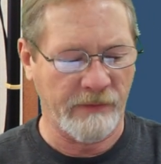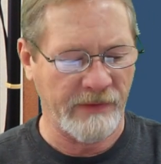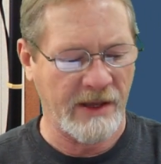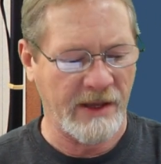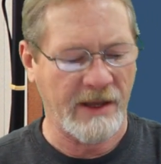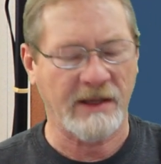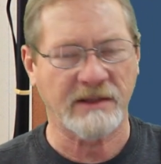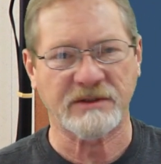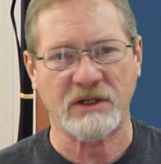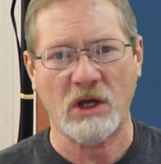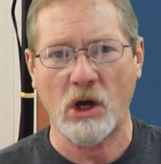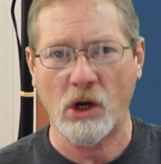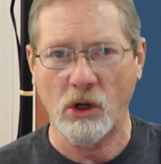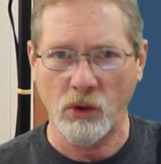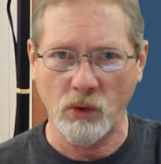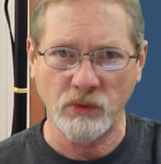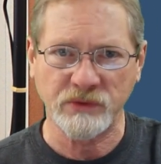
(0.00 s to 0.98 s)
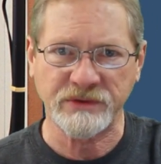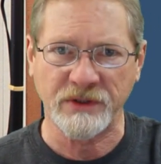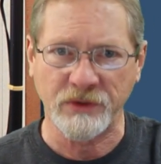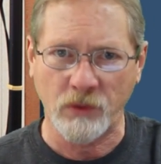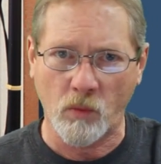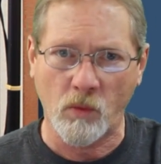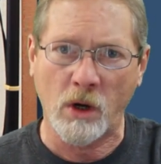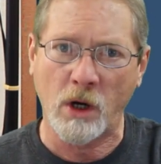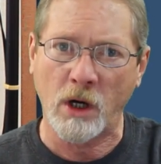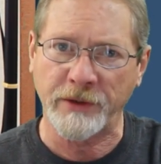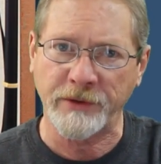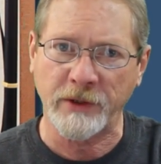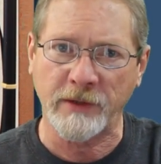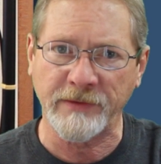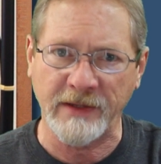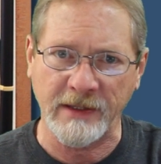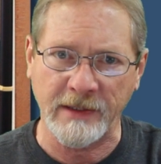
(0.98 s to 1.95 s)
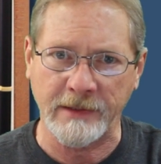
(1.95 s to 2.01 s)
that has a hose and a wand
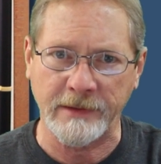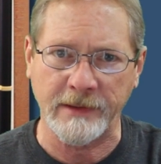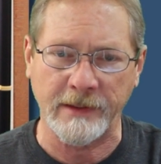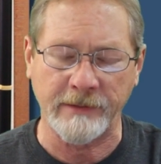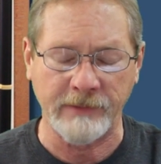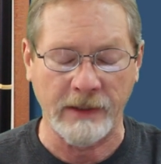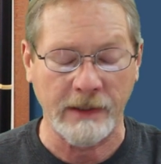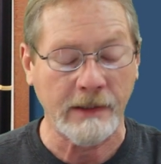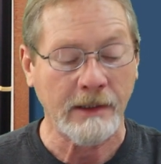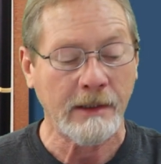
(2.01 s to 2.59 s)
on the end of it.